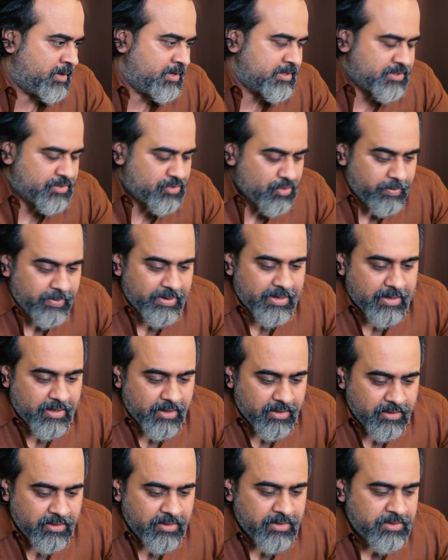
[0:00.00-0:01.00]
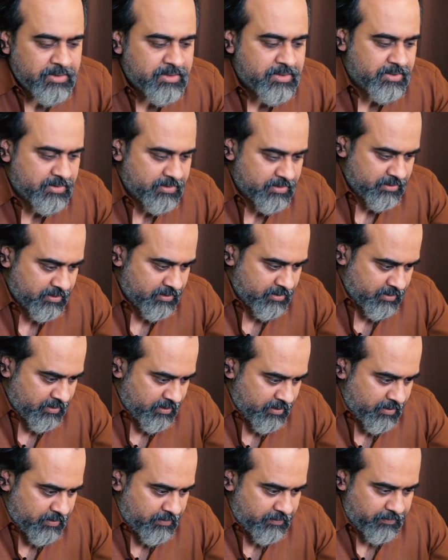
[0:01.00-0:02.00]
is to be learnt
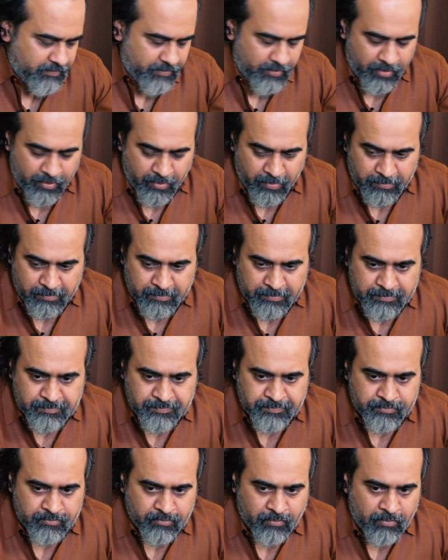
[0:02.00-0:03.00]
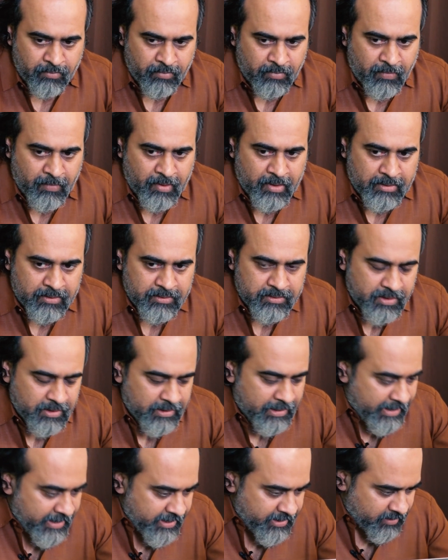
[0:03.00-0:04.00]
from
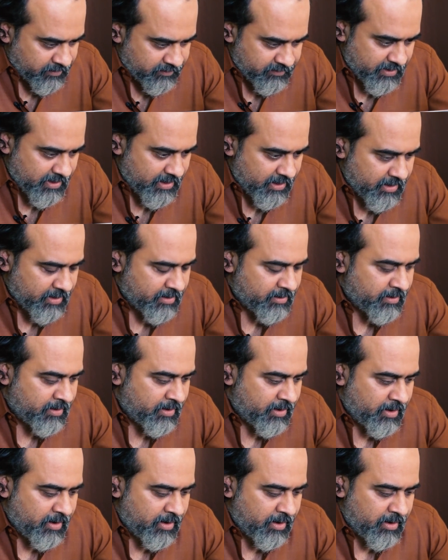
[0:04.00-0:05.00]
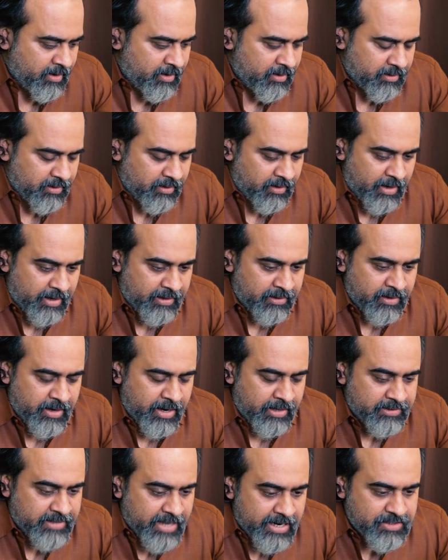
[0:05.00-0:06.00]
the great avatar,
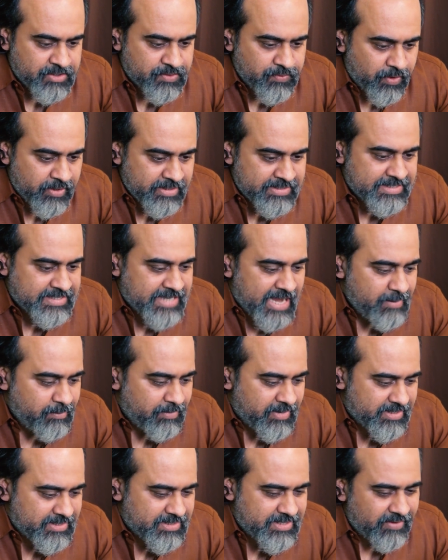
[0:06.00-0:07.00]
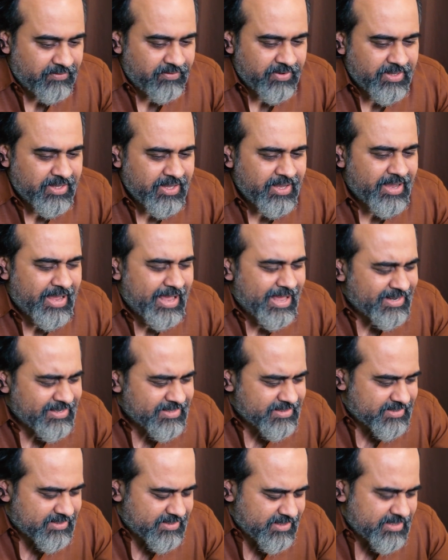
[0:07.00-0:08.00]
and that's what is timeless. Everything
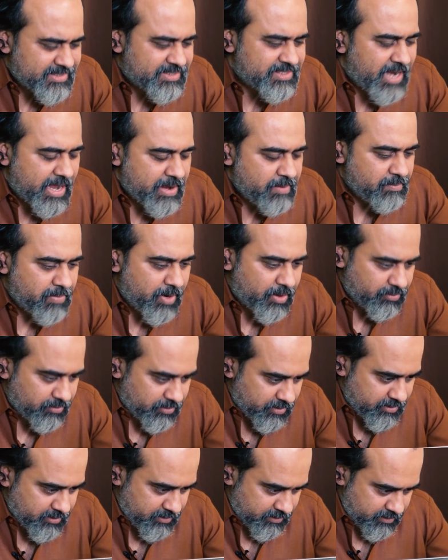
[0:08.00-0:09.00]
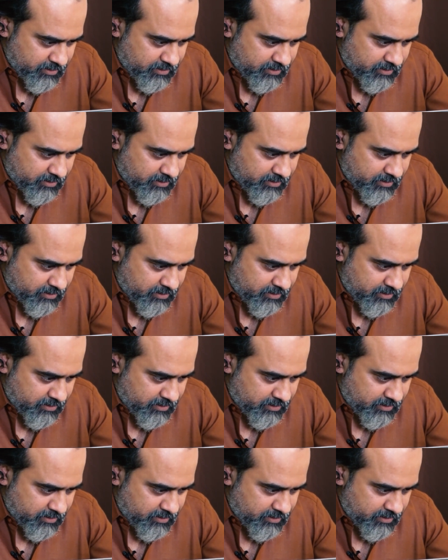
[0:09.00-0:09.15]
else is time bound,